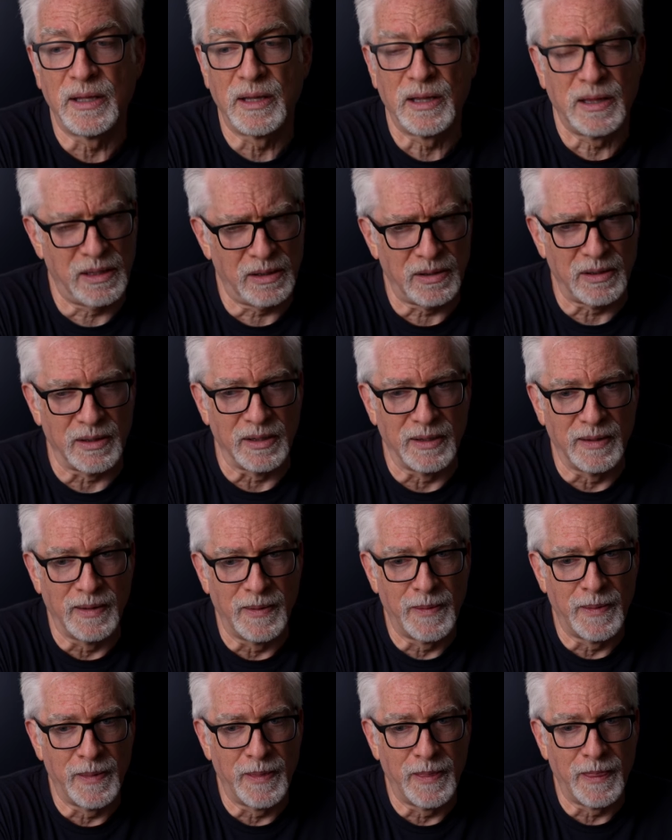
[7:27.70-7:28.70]
Third,
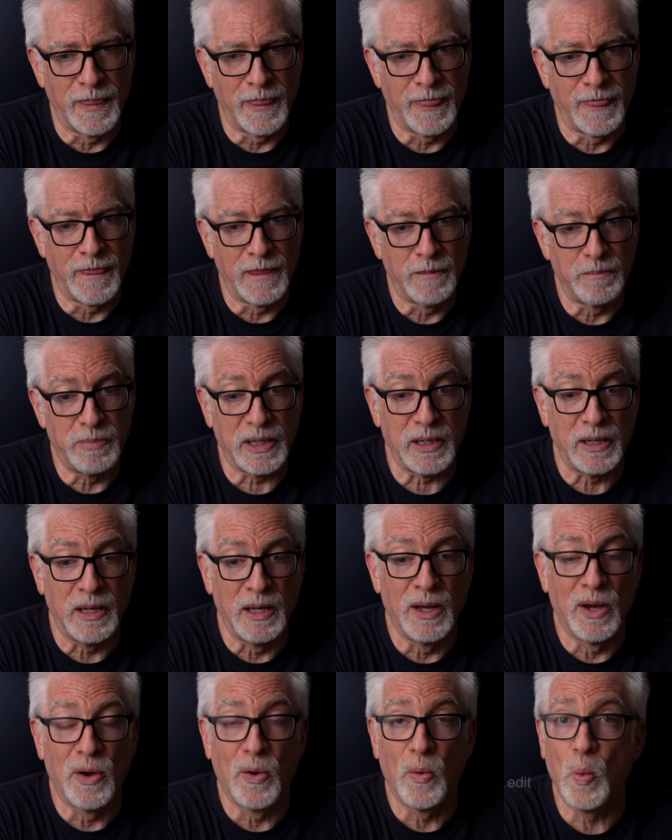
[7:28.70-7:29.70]
but
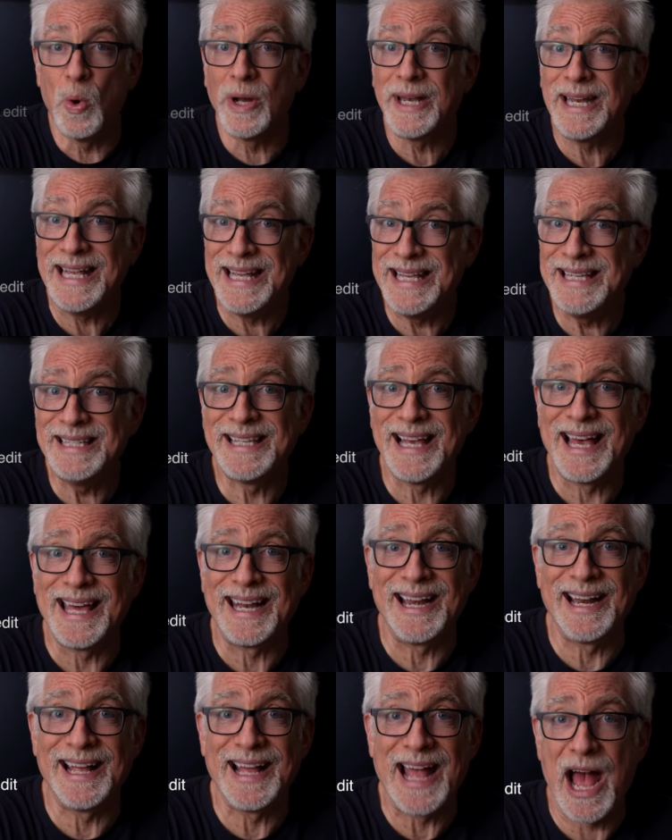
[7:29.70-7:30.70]
what is
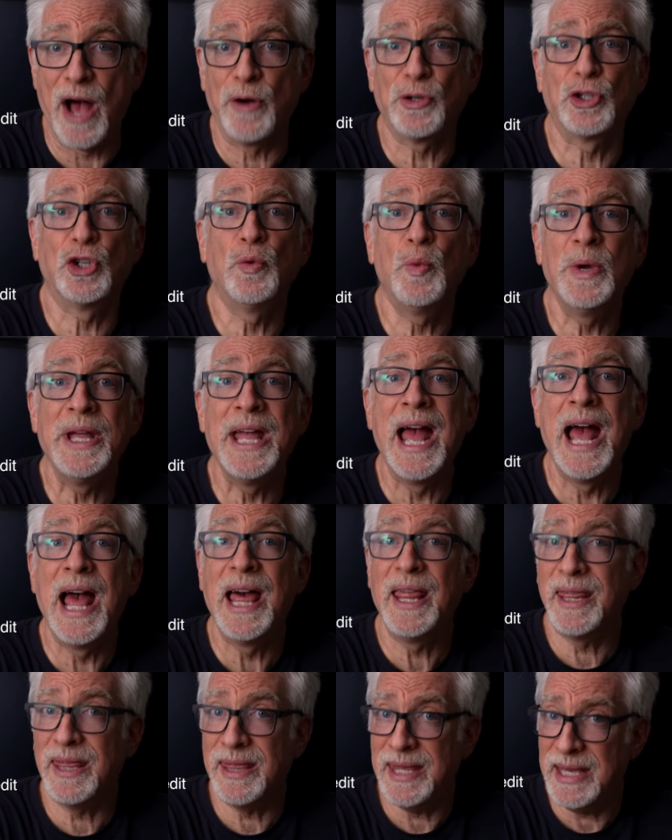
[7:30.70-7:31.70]
editing? How should we
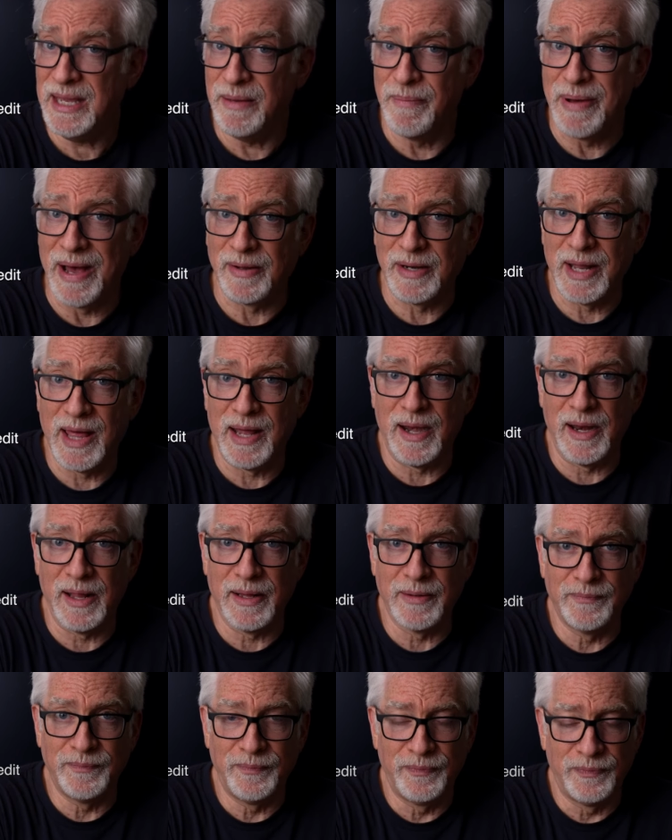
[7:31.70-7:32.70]
think about editing?
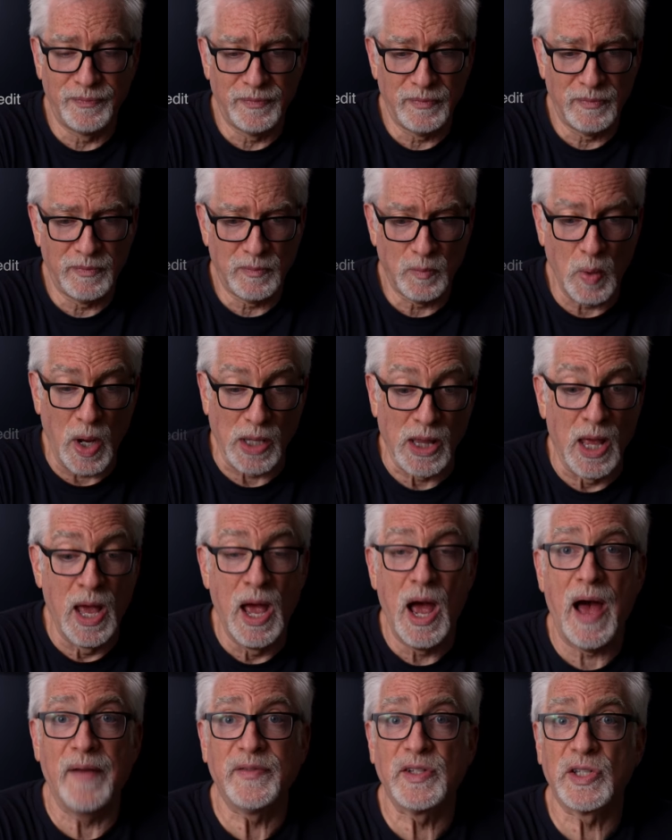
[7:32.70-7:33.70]
Well,
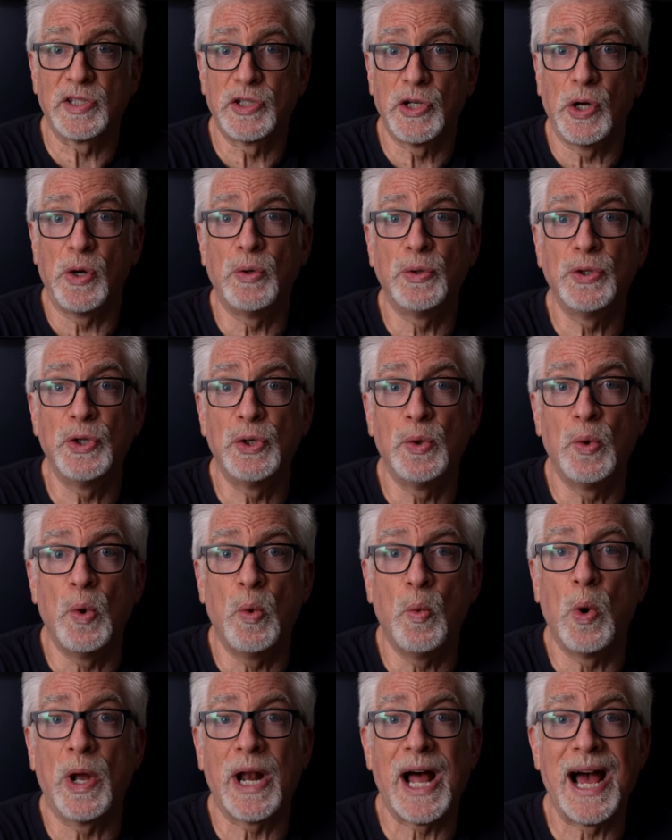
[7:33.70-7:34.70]
I've just told you
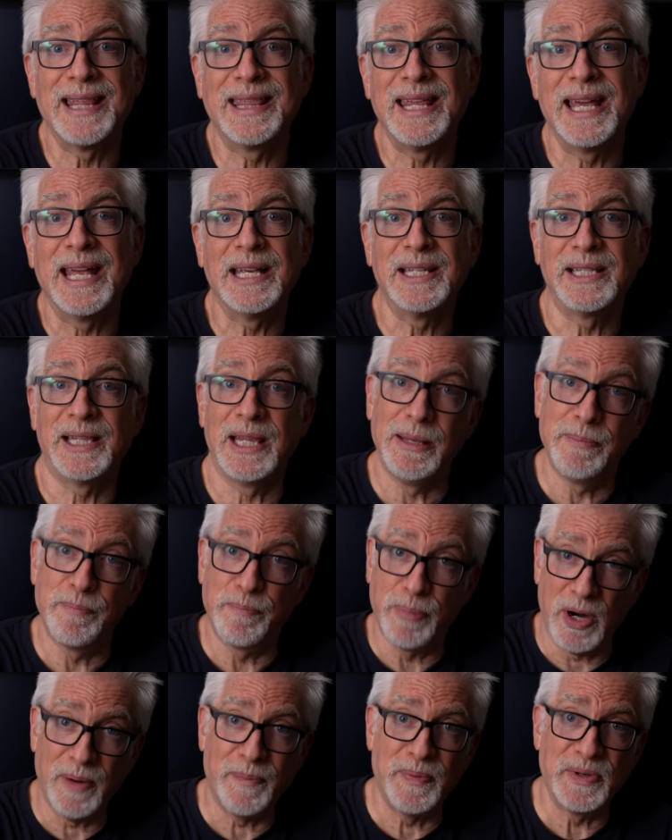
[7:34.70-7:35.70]
what I think is the
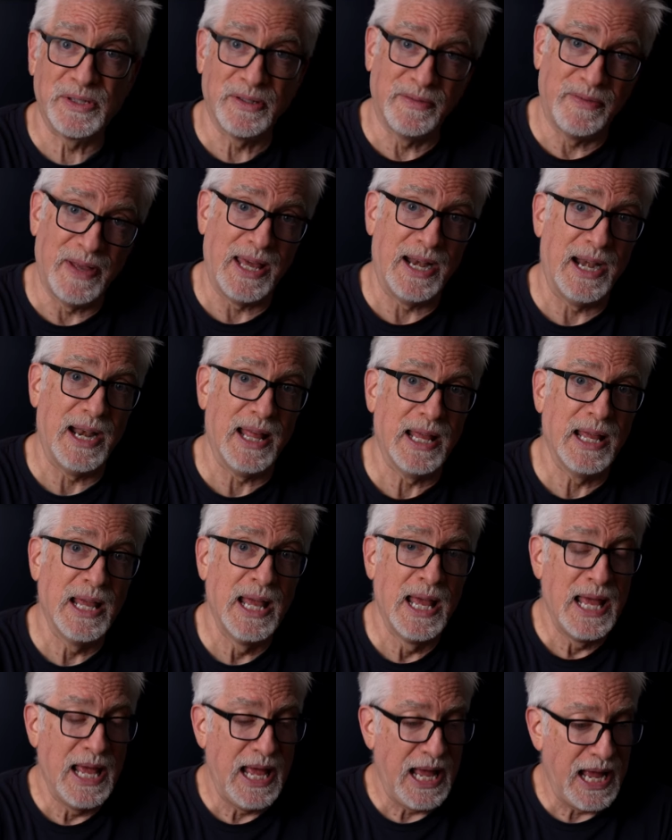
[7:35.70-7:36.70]
purpose of editing
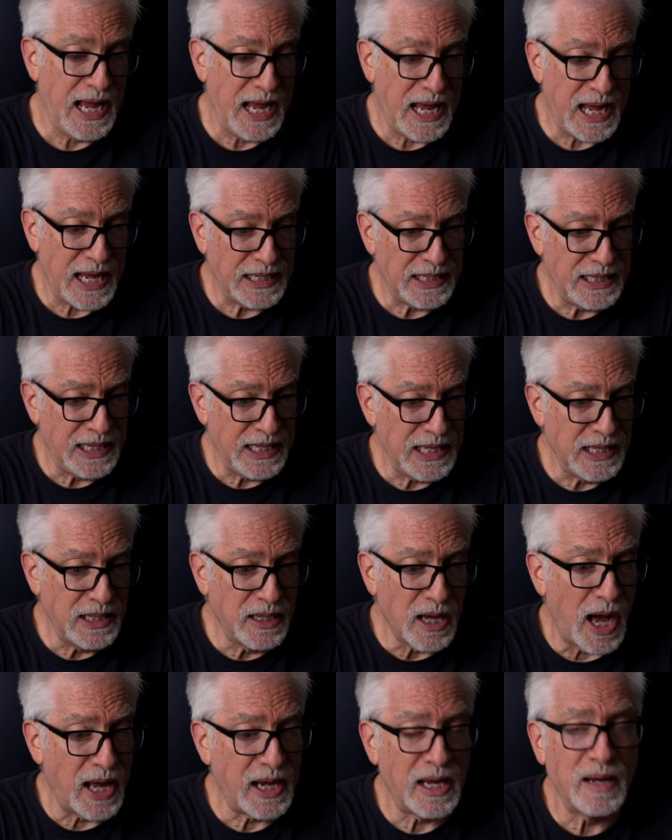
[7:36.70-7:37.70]
and the
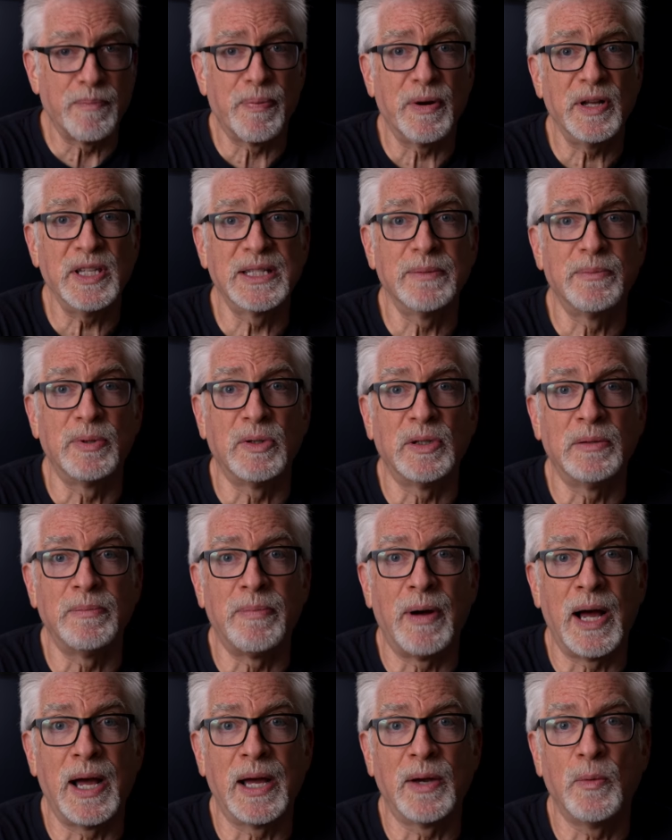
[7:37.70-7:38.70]
guiding principle
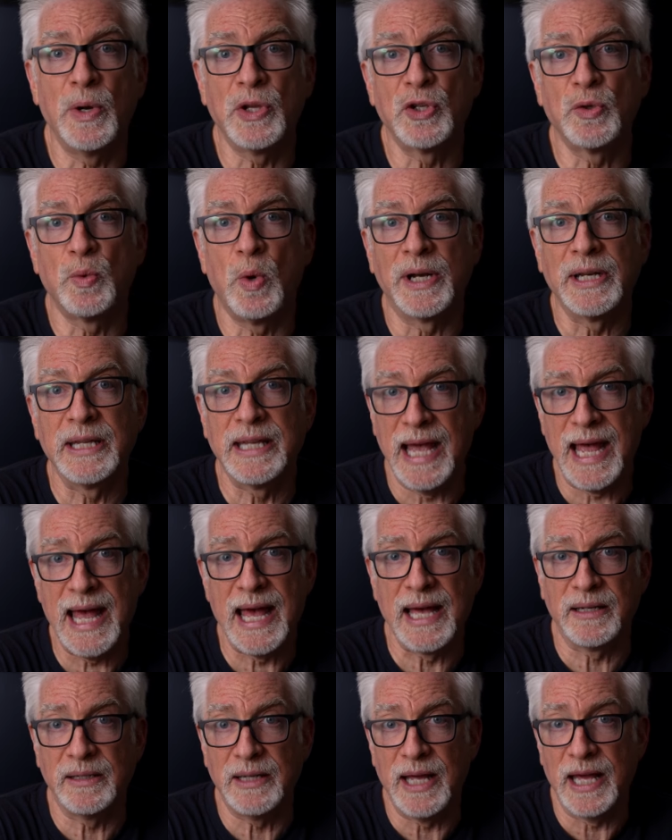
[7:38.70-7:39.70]
by which one
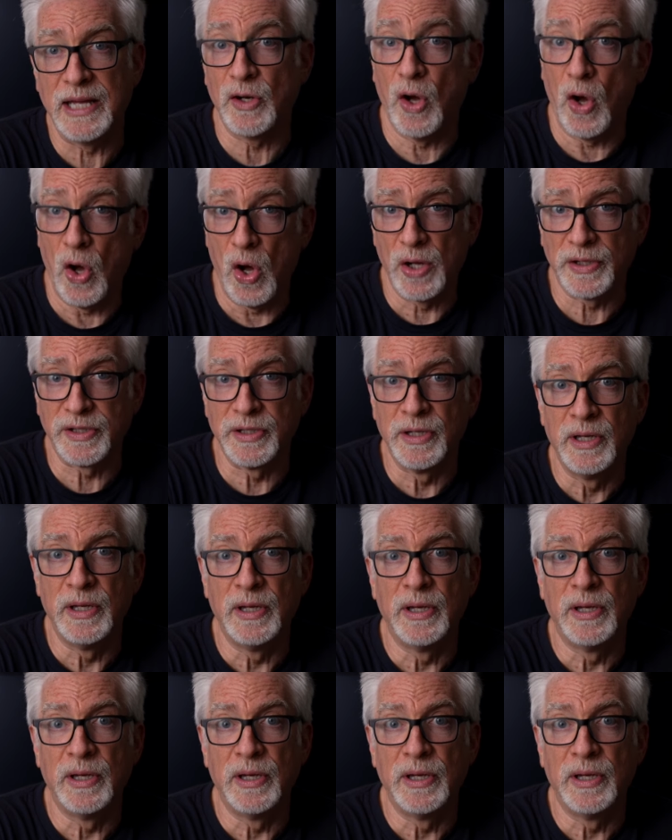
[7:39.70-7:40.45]
can and ought